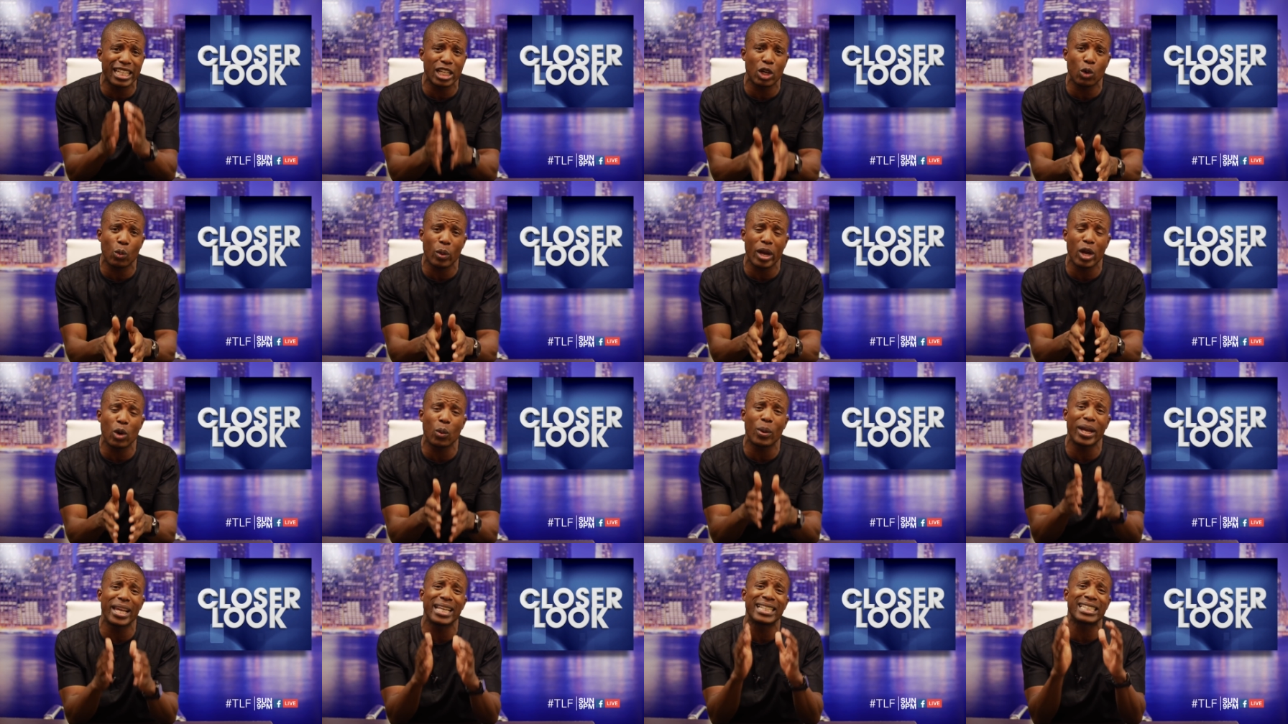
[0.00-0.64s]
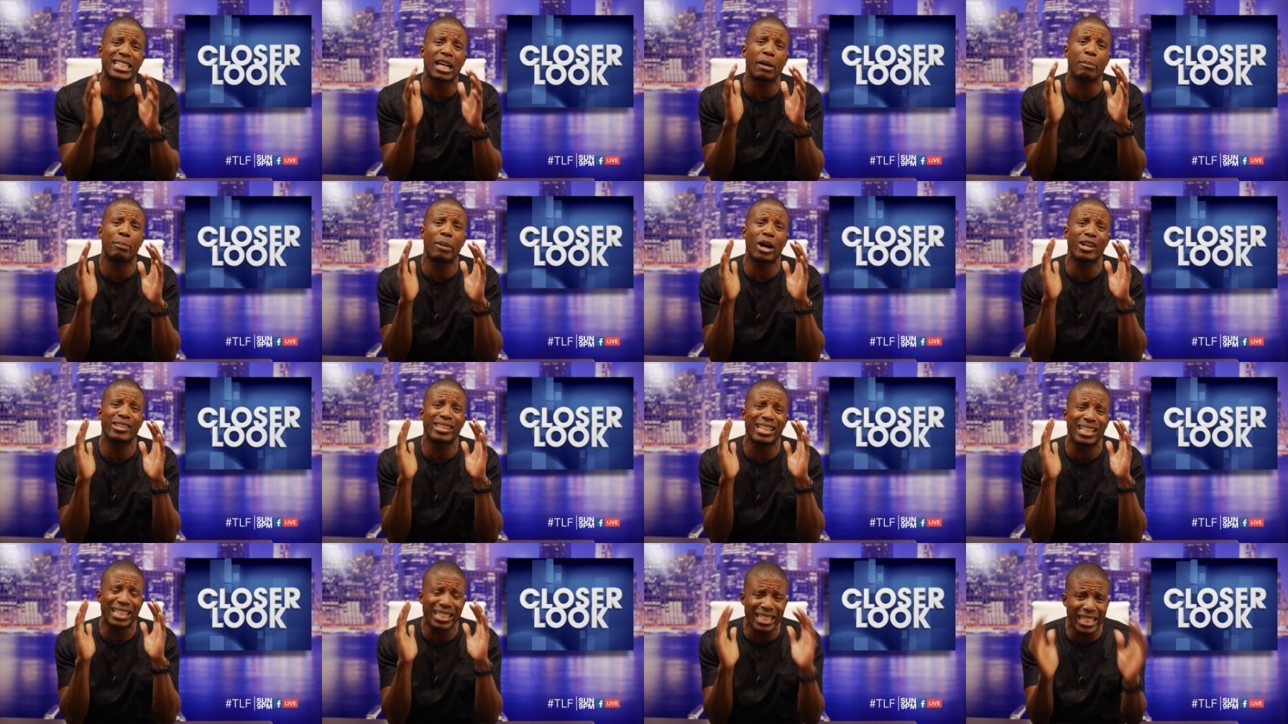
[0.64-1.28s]
in a way where it's
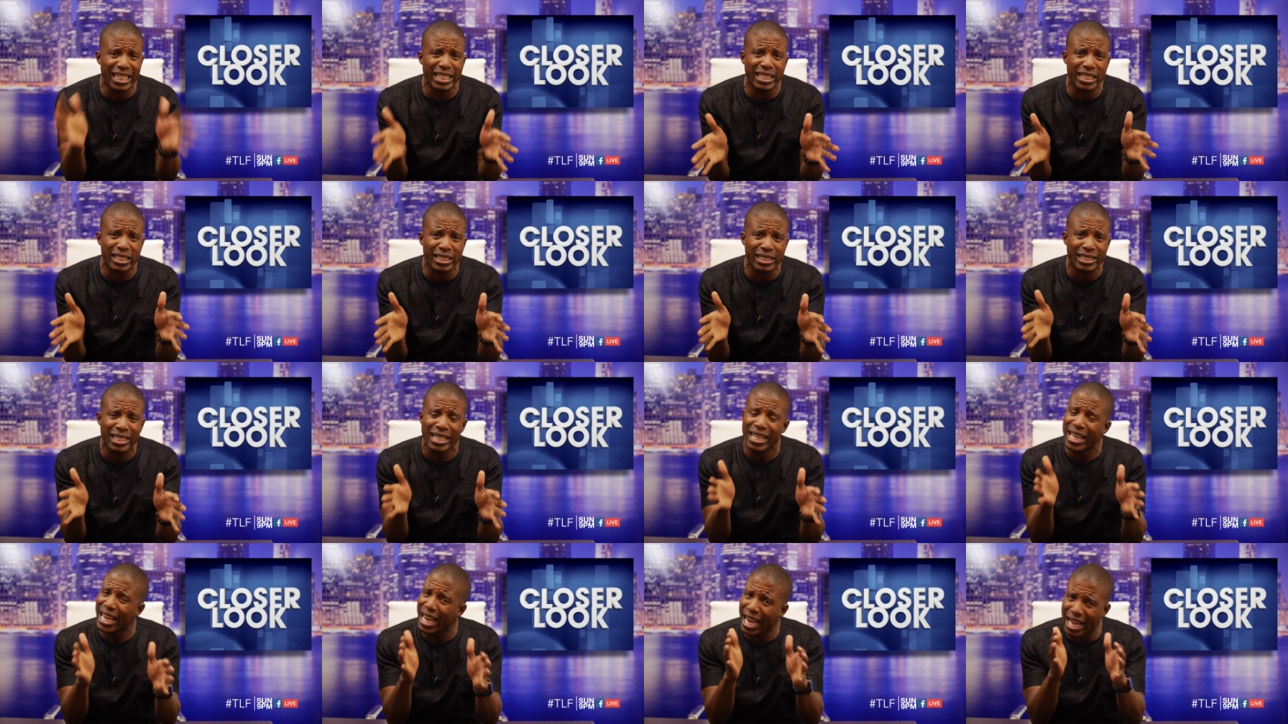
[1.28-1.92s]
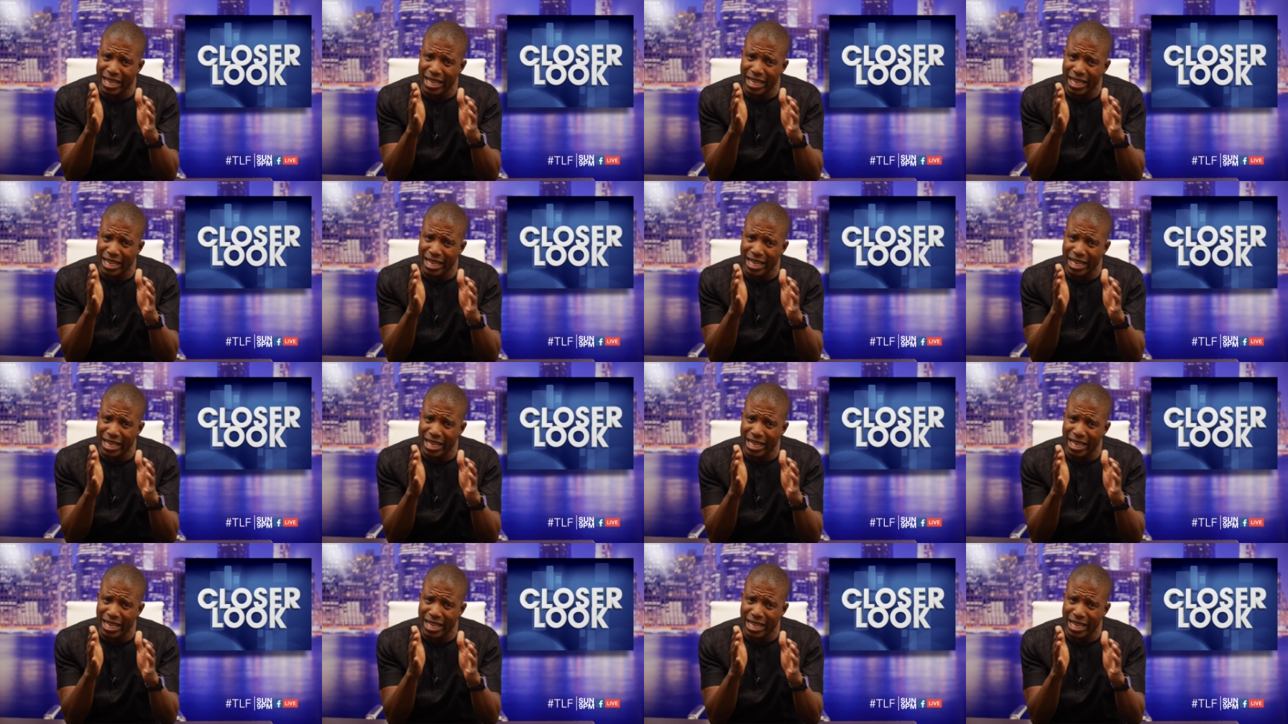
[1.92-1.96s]
about the leaders